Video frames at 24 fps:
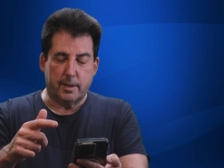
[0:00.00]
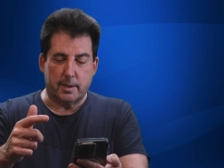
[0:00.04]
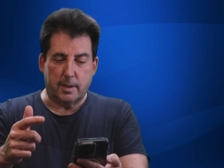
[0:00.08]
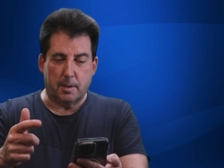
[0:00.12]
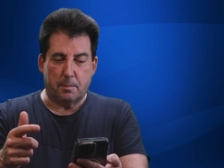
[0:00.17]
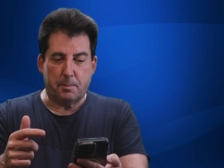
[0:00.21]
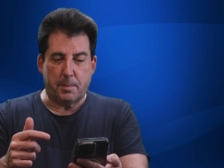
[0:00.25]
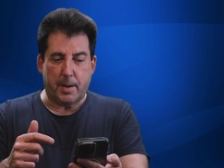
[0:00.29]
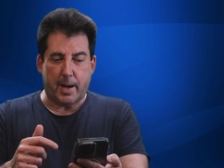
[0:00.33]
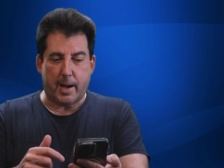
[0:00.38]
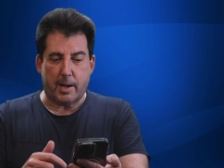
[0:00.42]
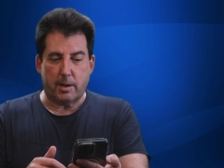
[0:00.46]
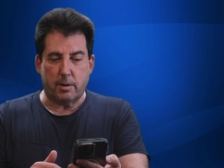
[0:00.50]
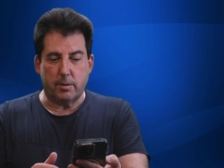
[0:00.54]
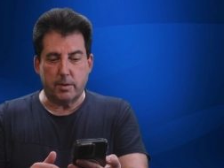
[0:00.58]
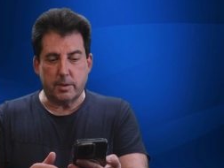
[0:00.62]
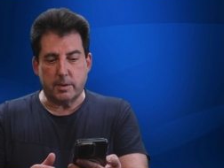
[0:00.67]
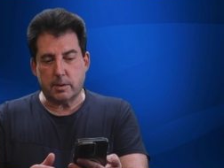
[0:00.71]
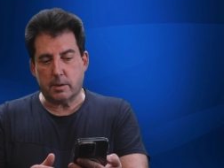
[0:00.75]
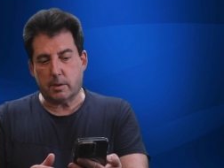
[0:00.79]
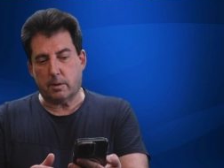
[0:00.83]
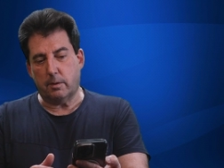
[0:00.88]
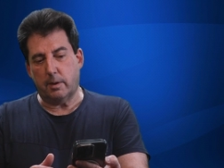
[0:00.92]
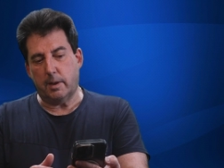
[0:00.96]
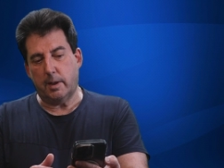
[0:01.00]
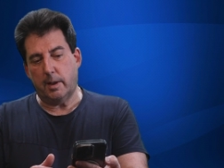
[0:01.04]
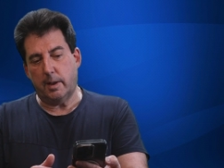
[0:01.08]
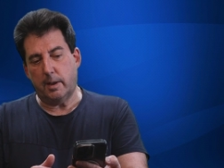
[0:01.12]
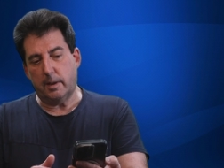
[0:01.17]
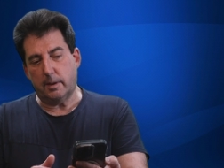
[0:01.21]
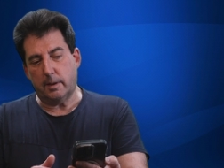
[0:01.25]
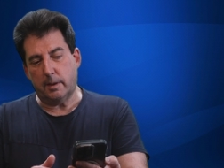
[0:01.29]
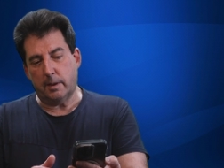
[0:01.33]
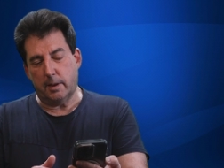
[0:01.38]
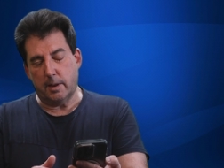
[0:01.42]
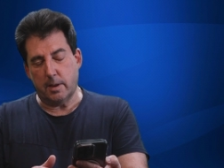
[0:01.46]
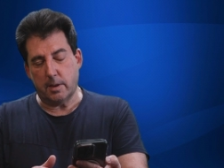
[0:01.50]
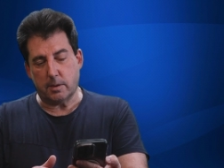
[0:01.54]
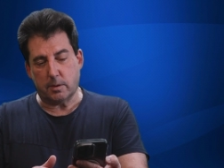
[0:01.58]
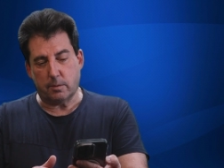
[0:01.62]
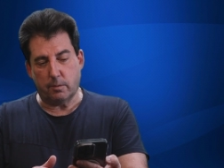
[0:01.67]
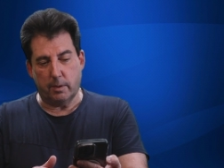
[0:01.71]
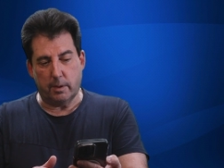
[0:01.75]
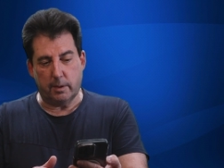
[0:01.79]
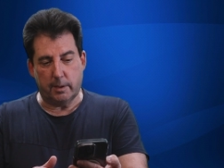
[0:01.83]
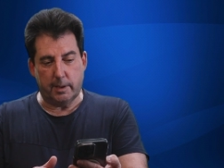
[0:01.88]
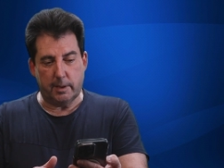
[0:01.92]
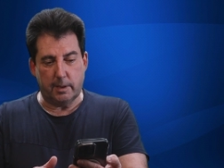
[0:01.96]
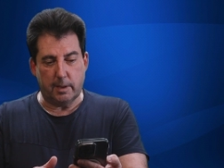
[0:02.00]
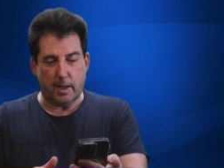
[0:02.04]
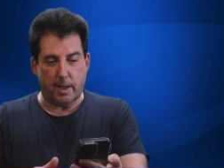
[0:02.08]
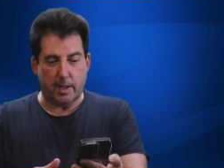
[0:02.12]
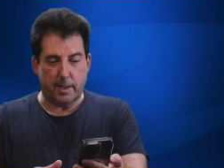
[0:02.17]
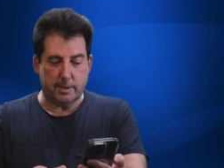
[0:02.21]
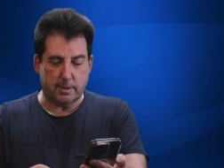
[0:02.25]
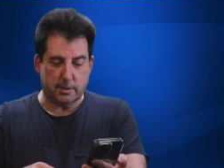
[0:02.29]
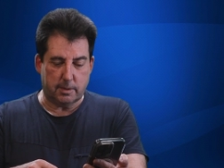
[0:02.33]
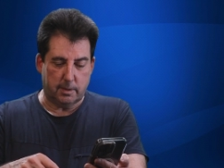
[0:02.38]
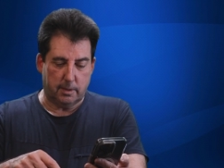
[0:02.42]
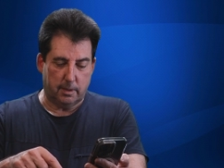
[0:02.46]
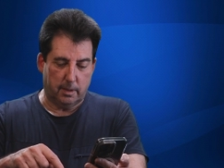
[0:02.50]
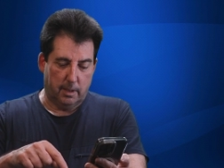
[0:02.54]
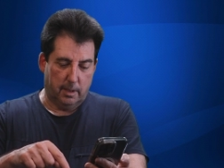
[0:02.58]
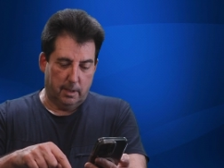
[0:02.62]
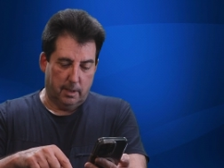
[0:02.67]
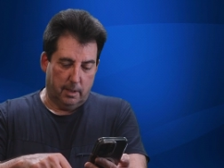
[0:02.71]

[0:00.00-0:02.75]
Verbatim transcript: The battery screen is really nice.